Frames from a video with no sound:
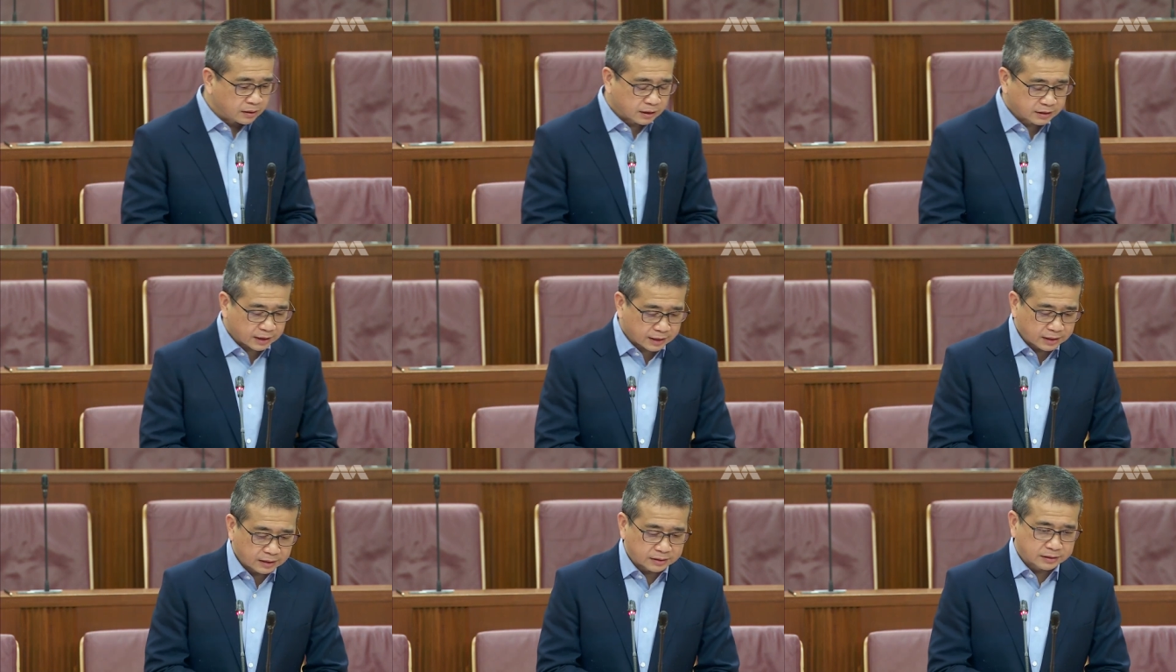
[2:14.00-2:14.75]
The
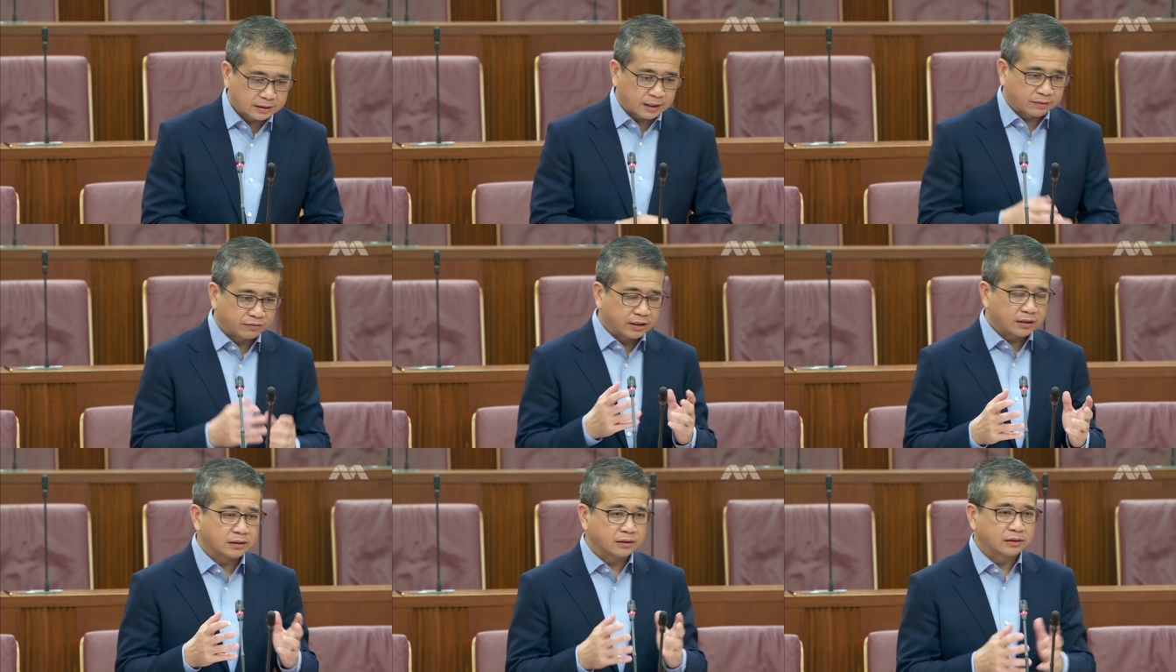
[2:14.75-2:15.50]
second is I've
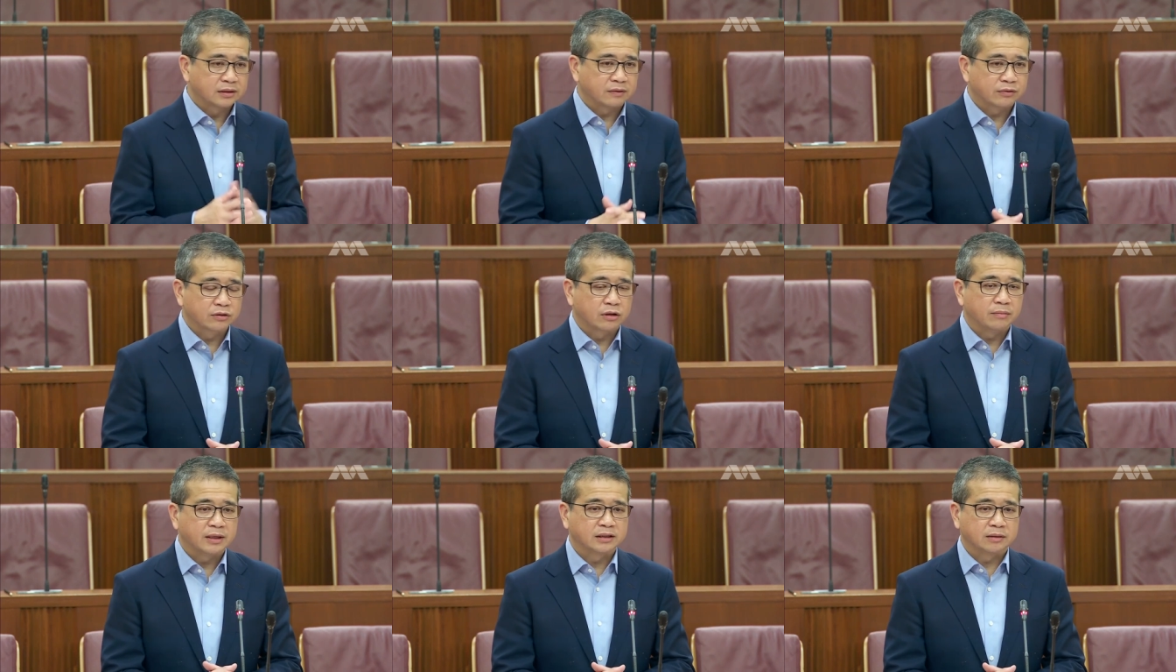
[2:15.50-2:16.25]
heard several
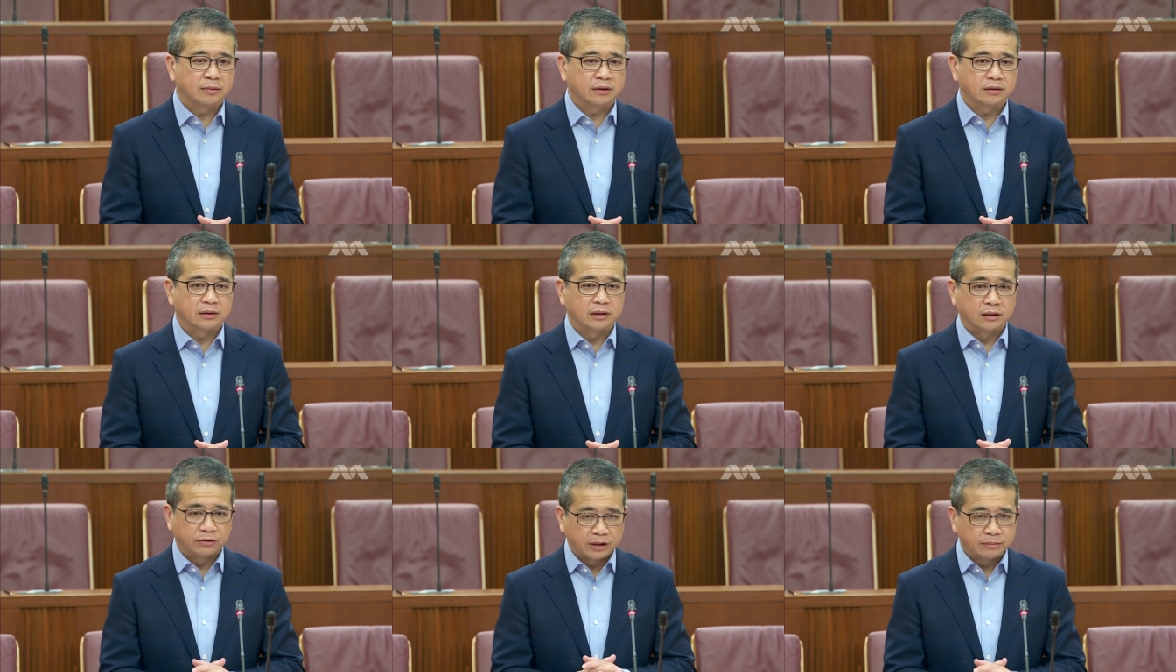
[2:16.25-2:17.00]
comments about
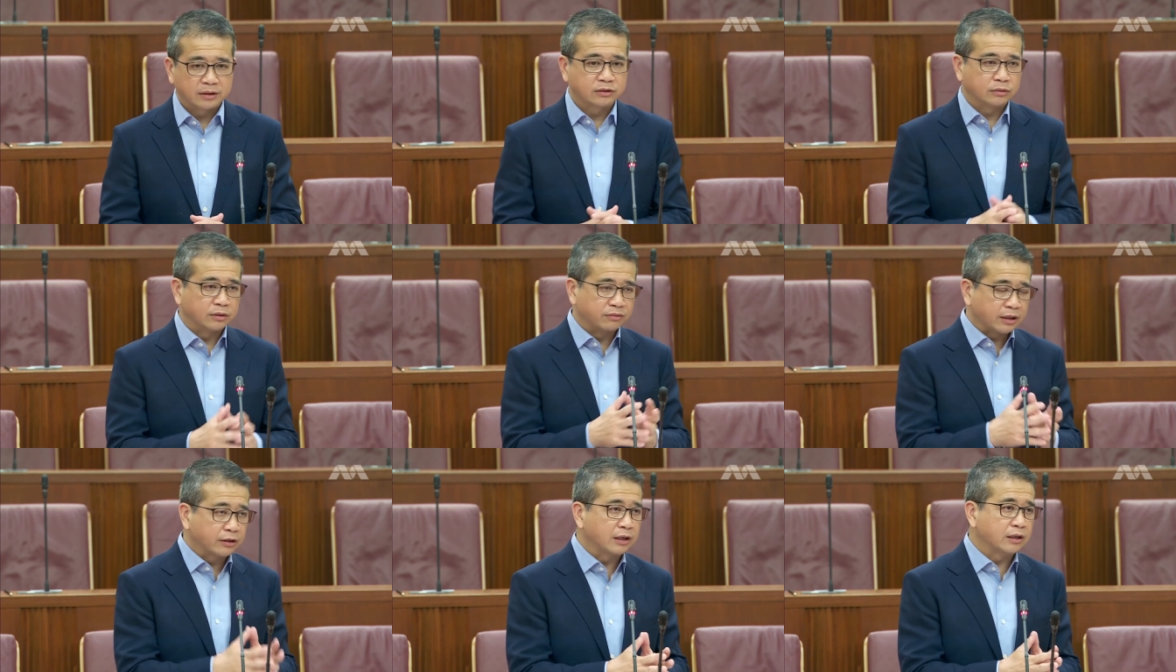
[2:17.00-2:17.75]
the agreement. Should we
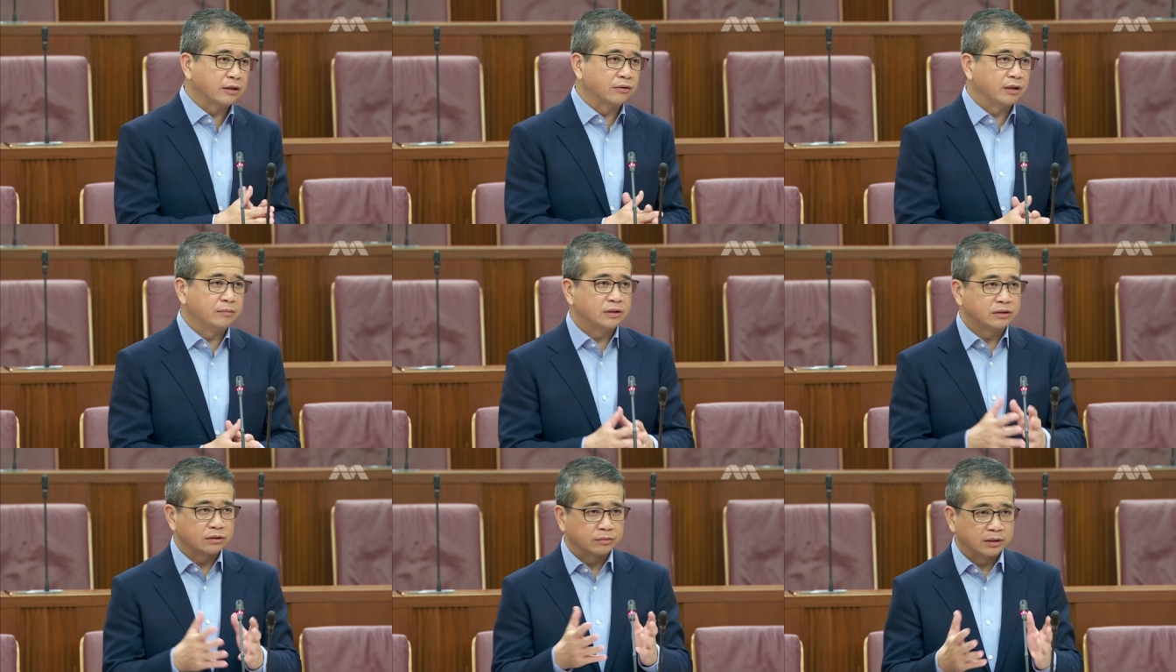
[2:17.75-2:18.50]
regulate the
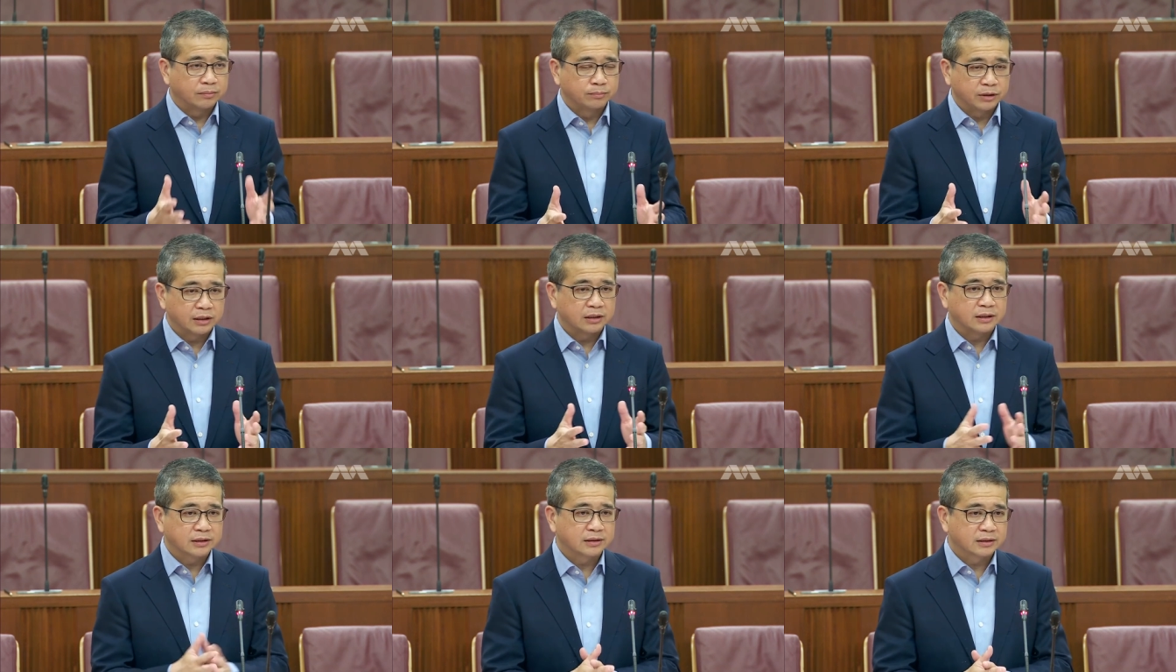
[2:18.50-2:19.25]
agreement? Should we put
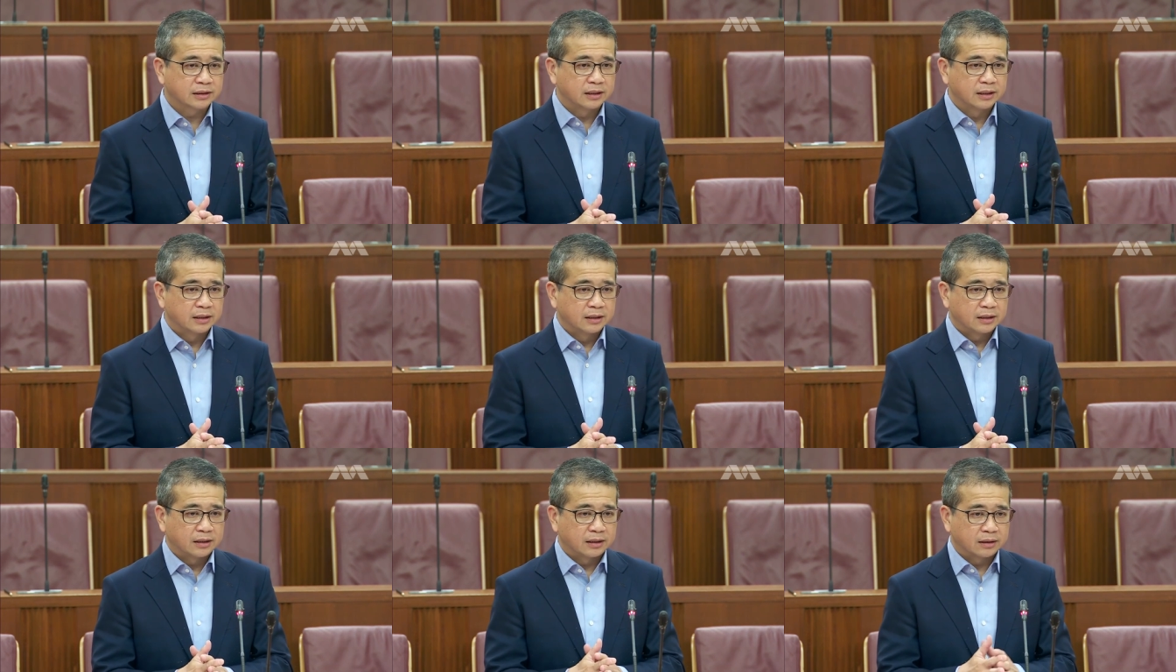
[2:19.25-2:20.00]
in this
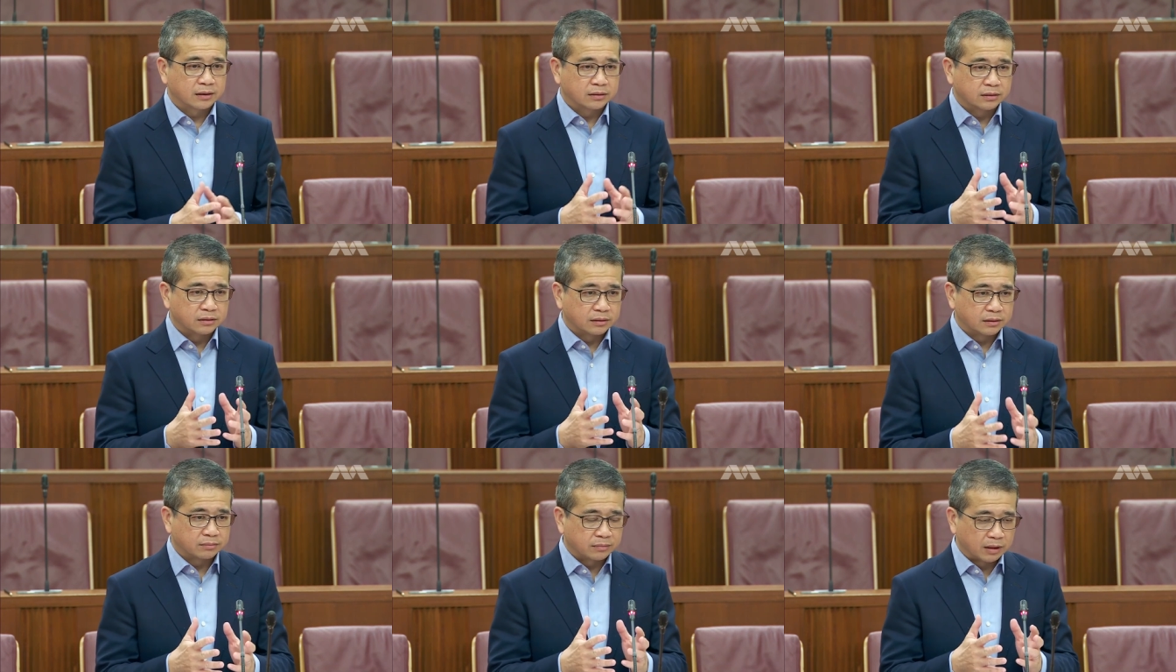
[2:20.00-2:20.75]
uh,
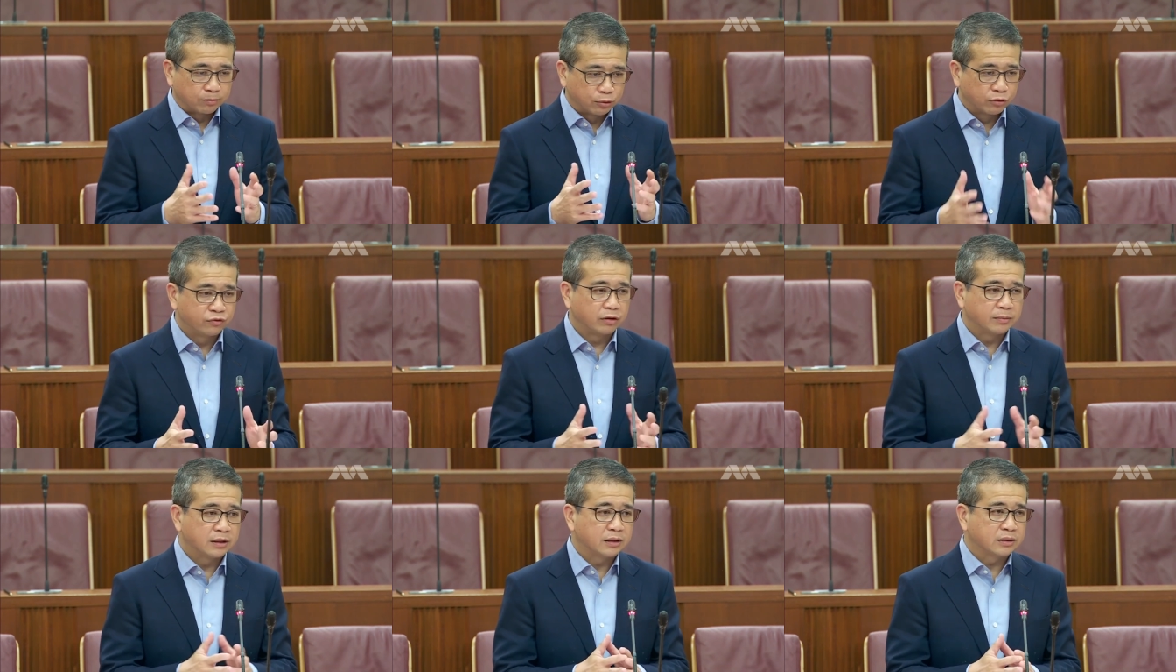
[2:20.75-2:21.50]
a pro
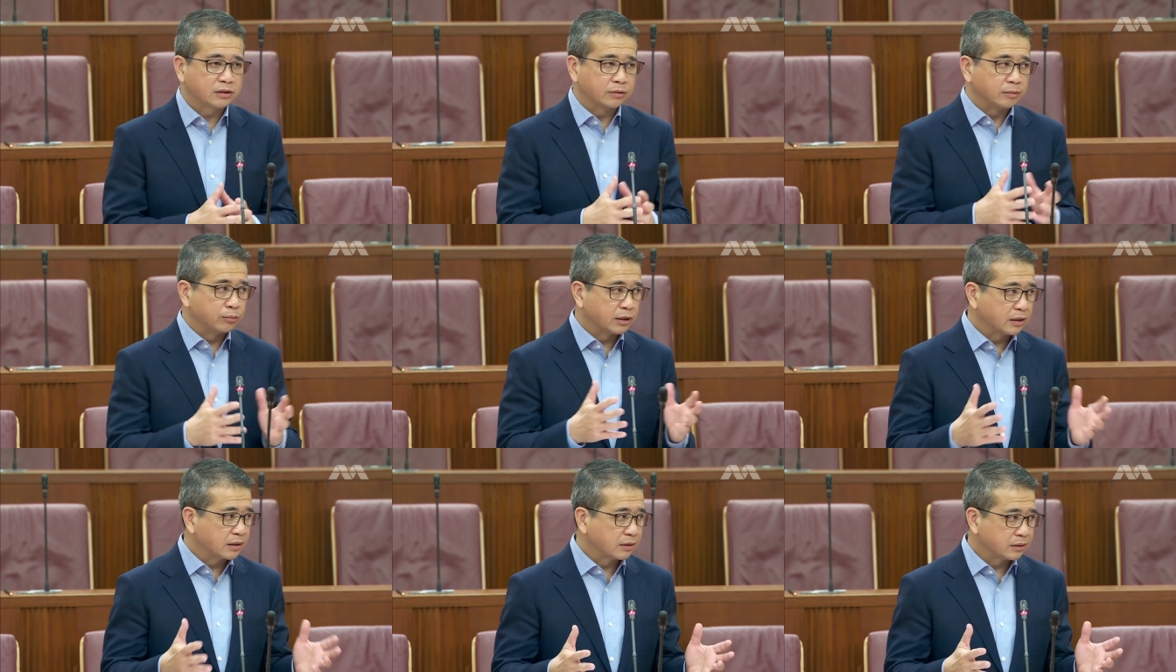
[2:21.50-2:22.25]
forma? should we
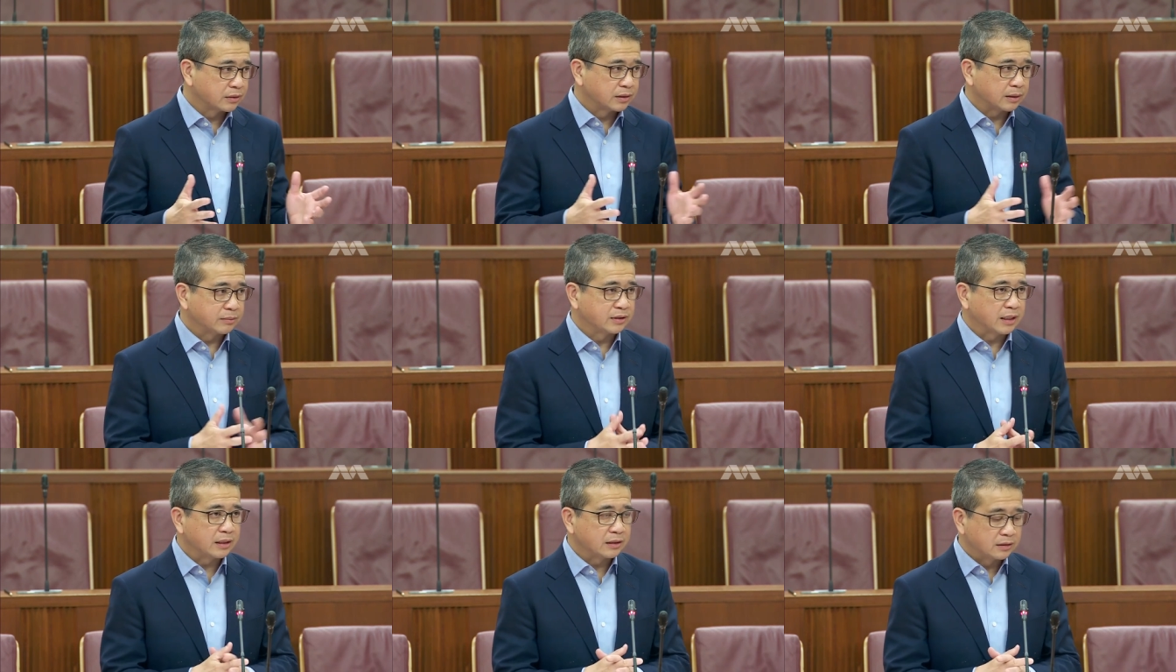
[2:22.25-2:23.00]
put in uh, some
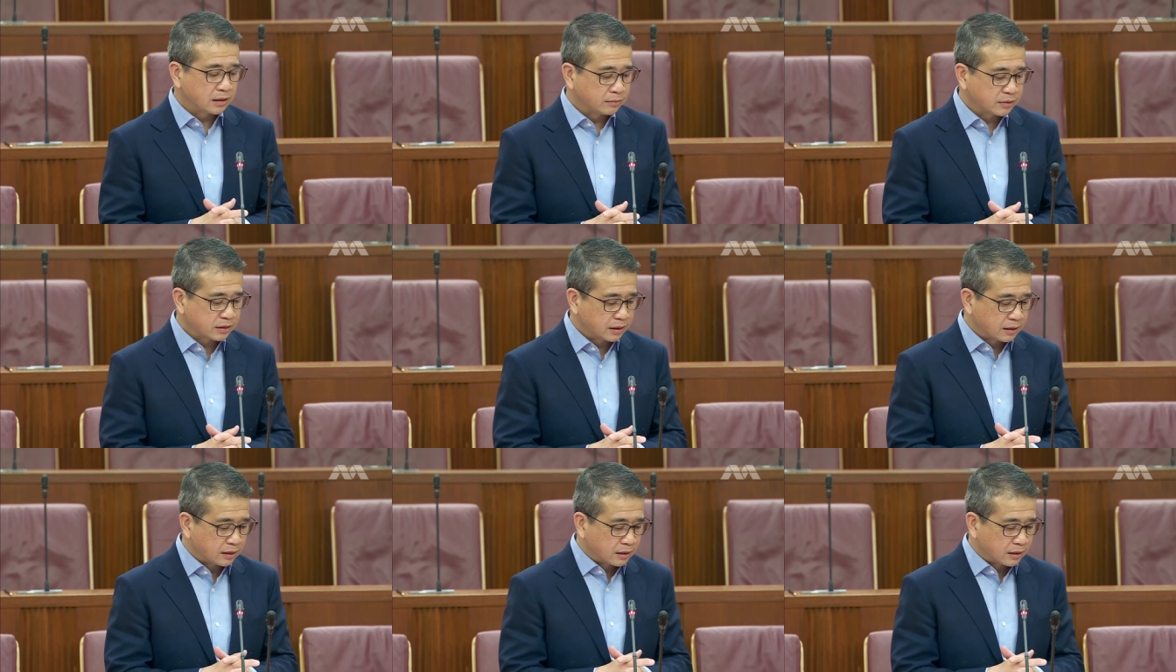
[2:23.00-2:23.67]
standard terms?